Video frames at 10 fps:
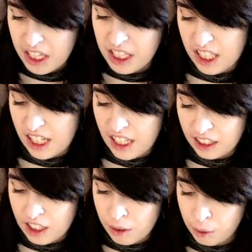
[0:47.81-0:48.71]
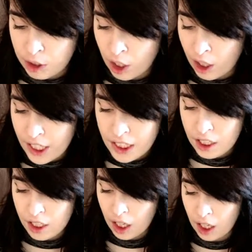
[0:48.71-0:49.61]
say that this would
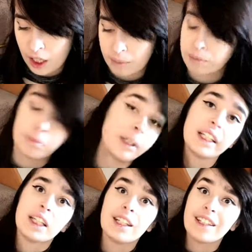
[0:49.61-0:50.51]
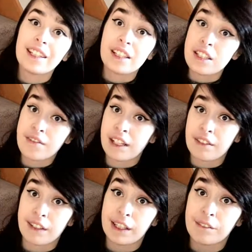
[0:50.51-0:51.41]
cost, um, but it is a very,
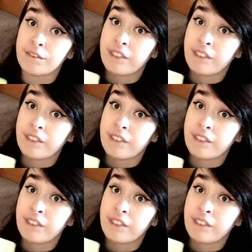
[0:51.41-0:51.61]
very,